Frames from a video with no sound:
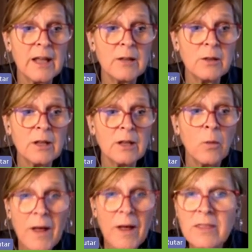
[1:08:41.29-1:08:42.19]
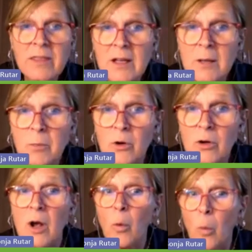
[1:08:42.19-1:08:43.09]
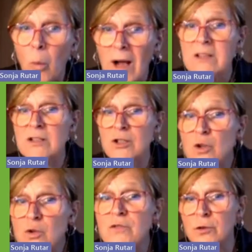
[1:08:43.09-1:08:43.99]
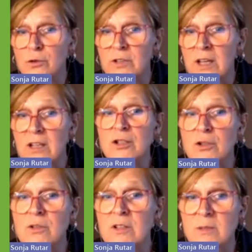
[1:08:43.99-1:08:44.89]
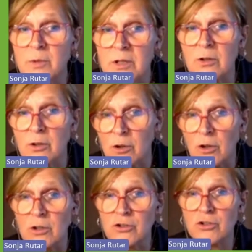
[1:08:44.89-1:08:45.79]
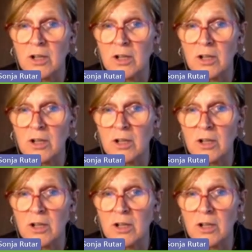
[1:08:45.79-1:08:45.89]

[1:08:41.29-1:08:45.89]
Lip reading: And one thing more, why is useful to take students' prior knowledge